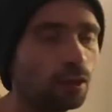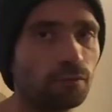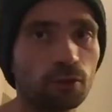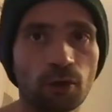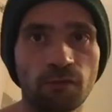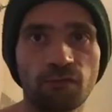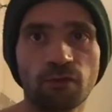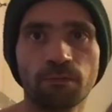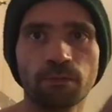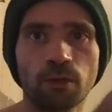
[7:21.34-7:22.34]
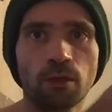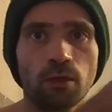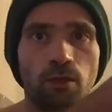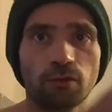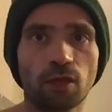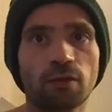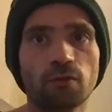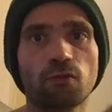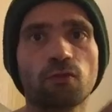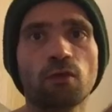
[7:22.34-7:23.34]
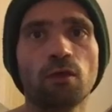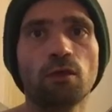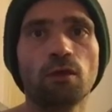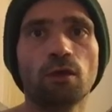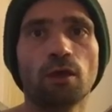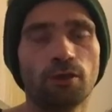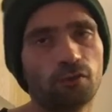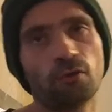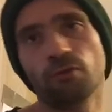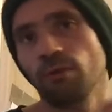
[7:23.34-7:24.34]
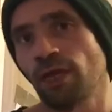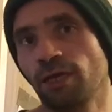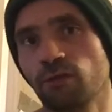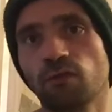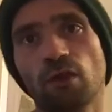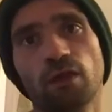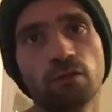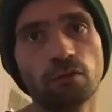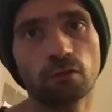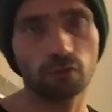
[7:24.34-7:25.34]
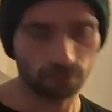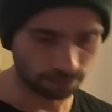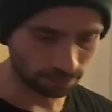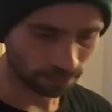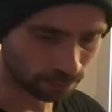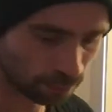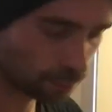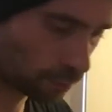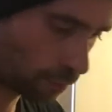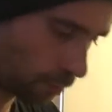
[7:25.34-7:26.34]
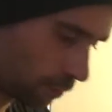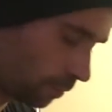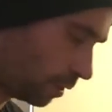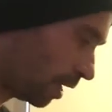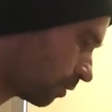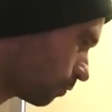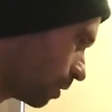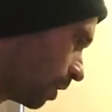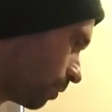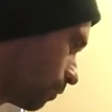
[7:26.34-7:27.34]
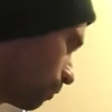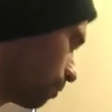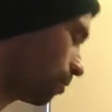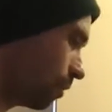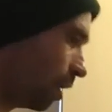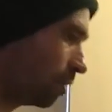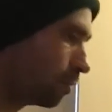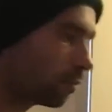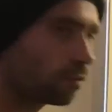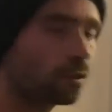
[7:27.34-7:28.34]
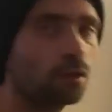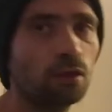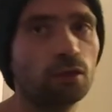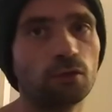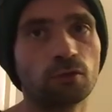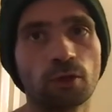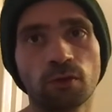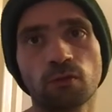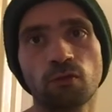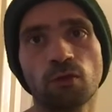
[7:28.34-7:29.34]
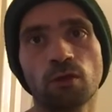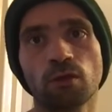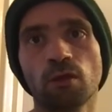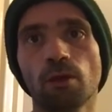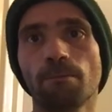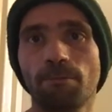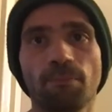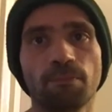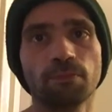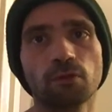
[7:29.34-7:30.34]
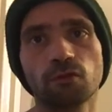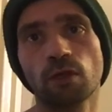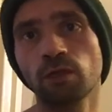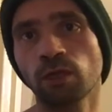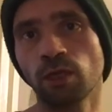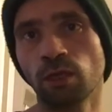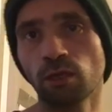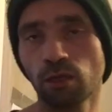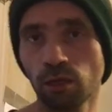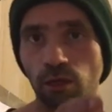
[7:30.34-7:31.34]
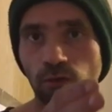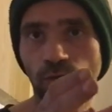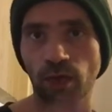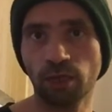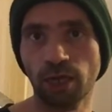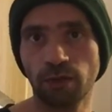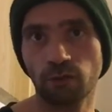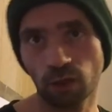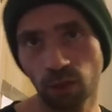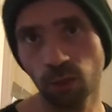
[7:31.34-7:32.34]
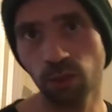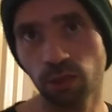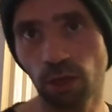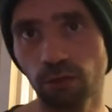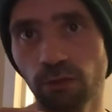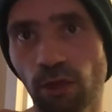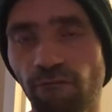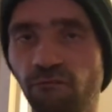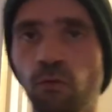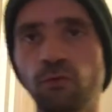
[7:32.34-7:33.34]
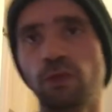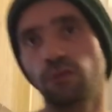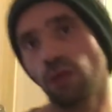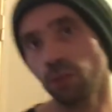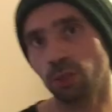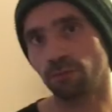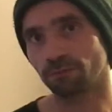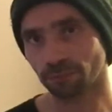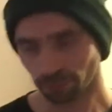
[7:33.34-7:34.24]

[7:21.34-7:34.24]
if you go from relax, tense, relax, tense, you're going to suddenly create that tension, that force, that tension.